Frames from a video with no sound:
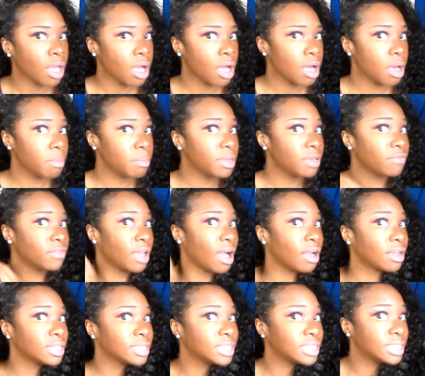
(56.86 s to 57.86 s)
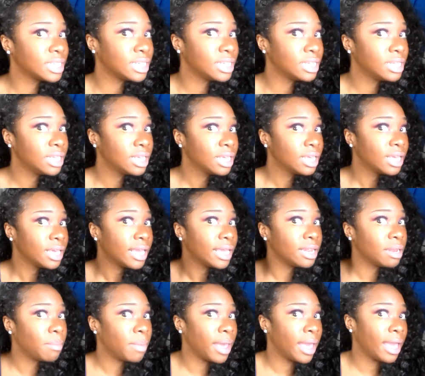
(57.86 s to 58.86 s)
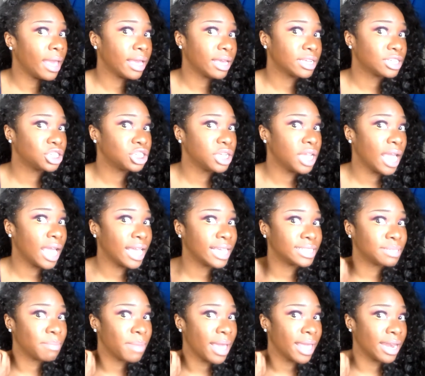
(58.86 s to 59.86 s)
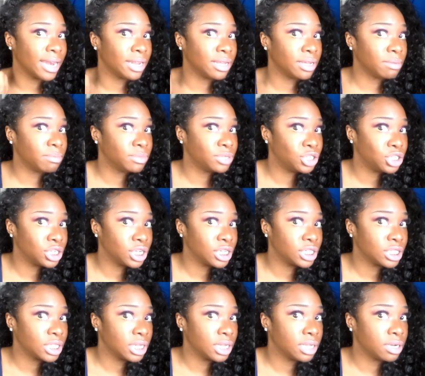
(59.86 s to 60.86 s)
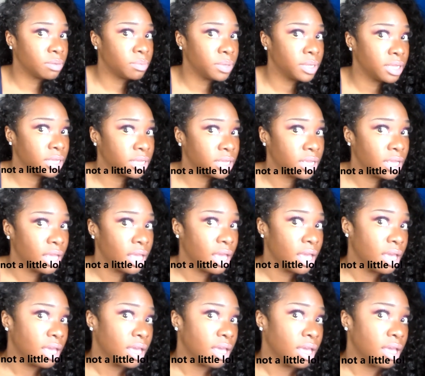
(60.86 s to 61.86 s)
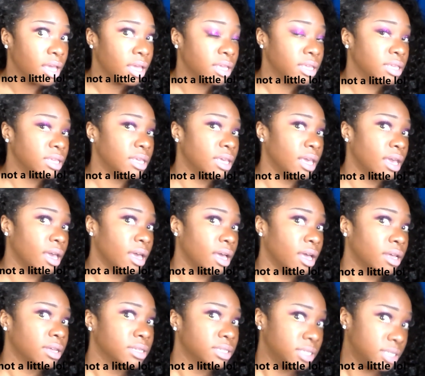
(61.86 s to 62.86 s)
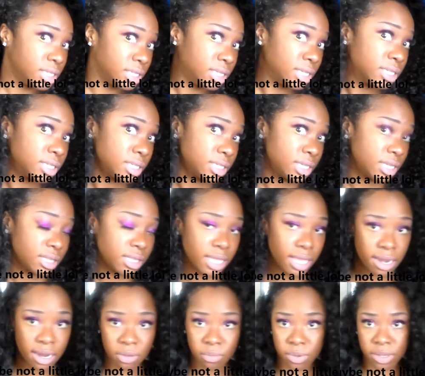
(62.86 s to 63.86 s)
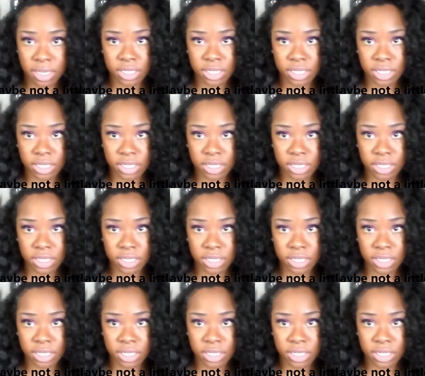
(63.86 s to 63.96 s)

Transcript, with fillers: um, if y'all can see in the back, she has matted up just a little bit. Yeah, this is a synthetic